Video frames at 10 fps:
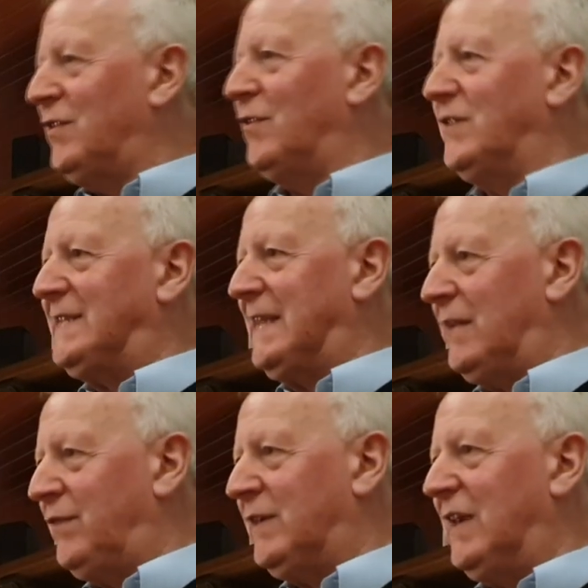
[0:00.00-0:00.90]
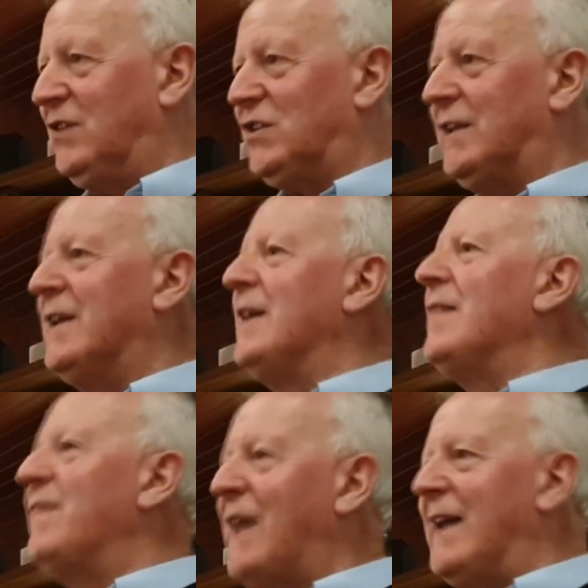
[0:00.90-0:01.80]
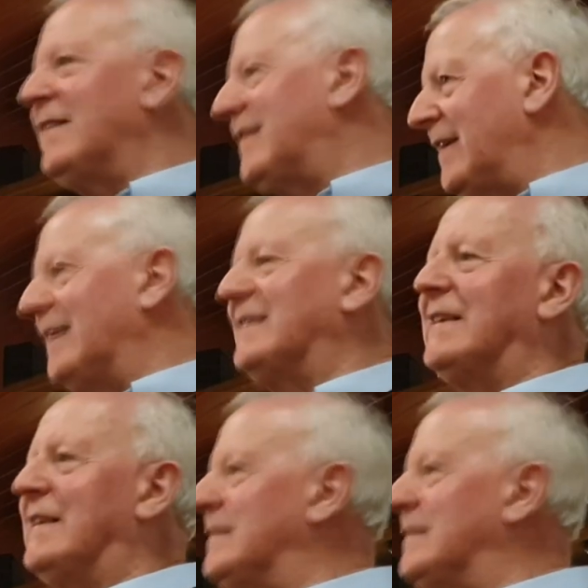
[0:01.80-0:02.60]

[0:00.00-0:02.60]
or esterification. That takes